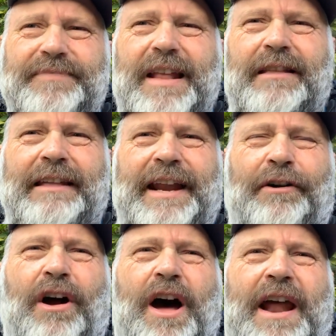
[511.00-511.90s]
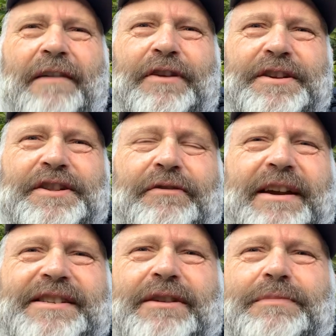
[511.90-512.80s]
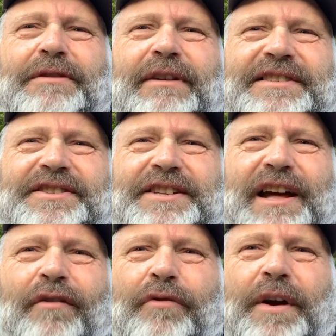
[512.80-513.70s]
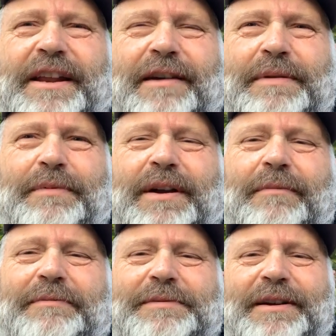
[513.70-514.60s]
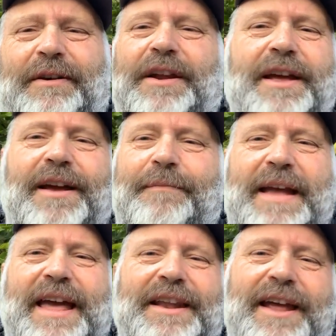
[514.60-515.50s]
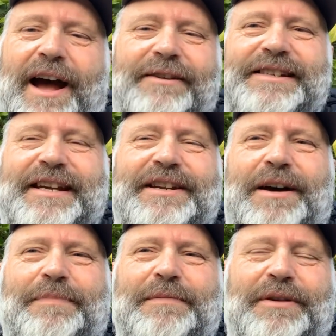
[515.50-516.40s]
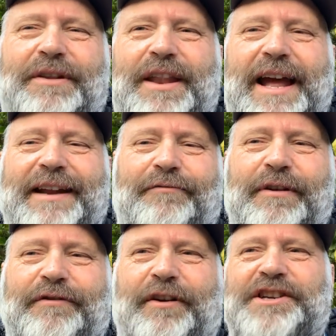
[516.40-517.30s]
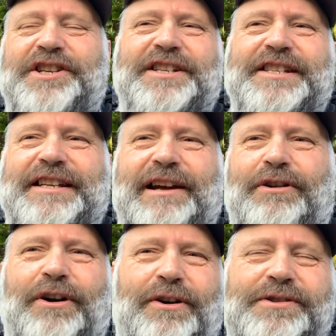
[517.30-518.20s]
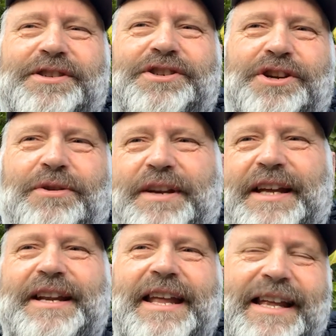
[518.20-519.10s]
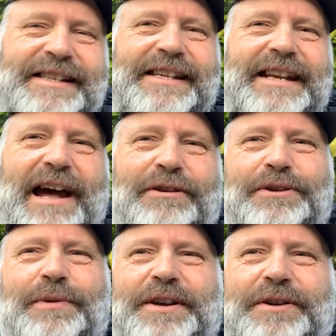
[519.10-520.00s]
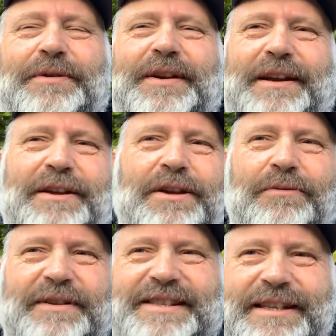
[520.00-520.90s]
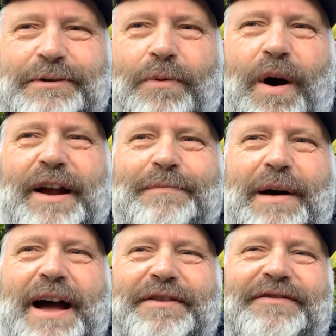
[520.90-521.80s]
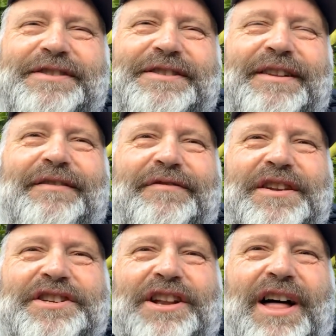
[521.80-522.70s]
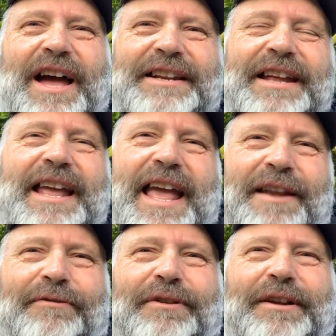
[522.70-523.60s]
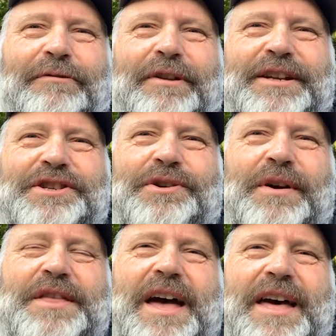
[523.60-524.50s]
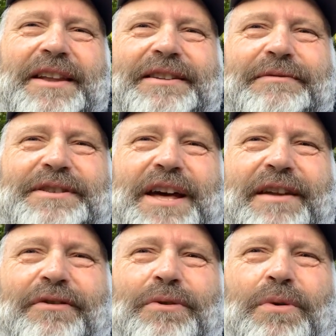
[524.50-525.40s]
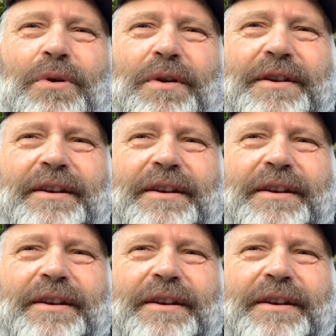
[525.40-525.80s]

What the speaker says: later on after I did the race. I would be at races in California and have people come up to me going, man, I was getting up in the middle of the night and refreshing and seeing how Kouros and Joe did, seeing how you were doing. And we'd see you walking by the finish line and really, really enjoyed that. And it was kind of cool. And